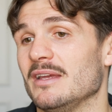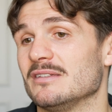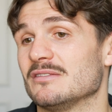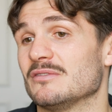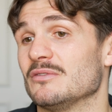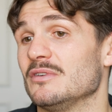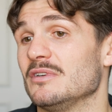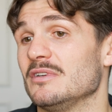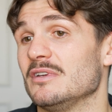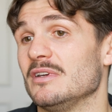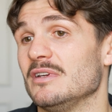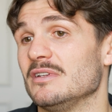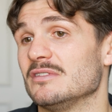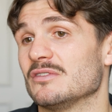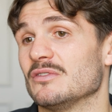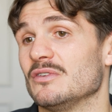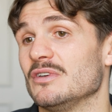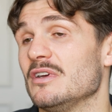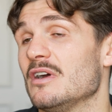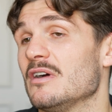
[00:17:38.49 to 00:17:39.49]
He's got a, he's
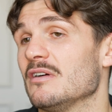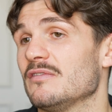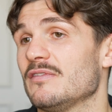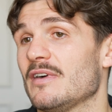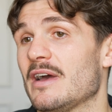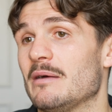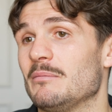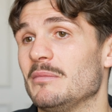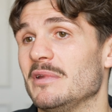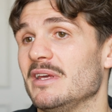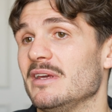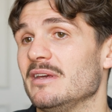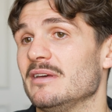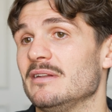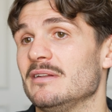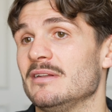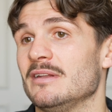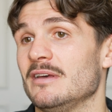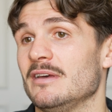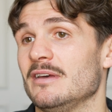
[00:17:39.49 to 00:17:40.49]
got a young family
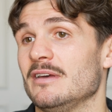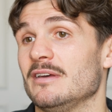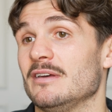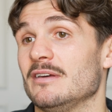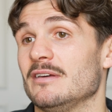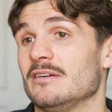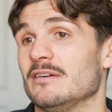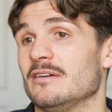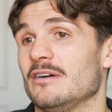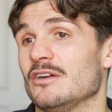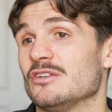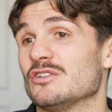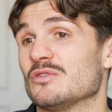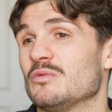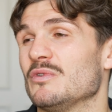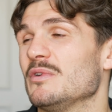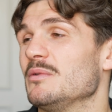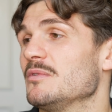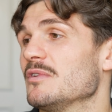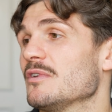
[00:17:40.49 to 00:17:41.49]
and I
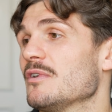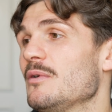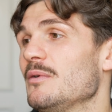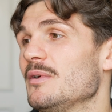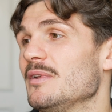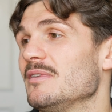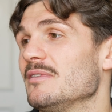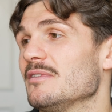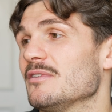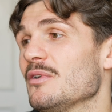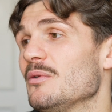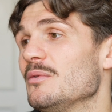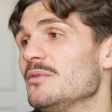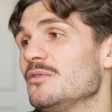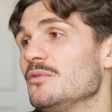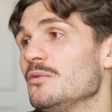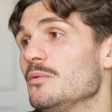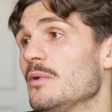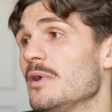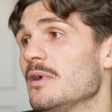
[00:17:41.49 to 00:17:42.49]
just want him to go and go
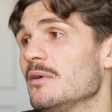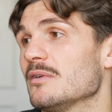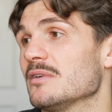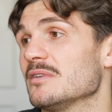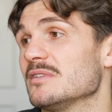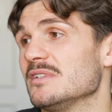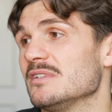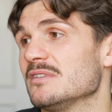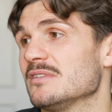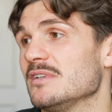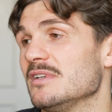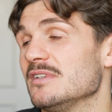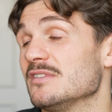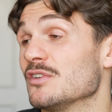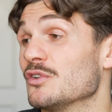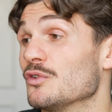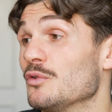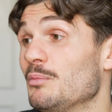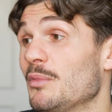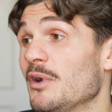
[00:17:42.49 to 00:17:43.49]
and do well because he's he's
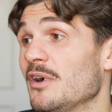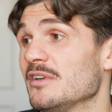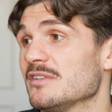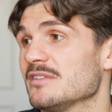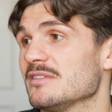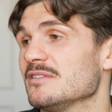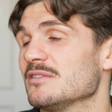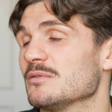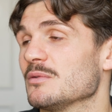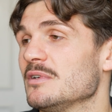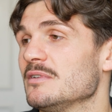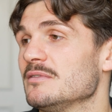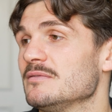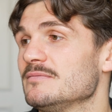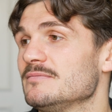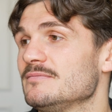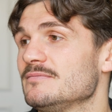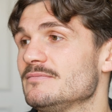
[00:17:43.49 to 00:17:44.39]
a good person as well.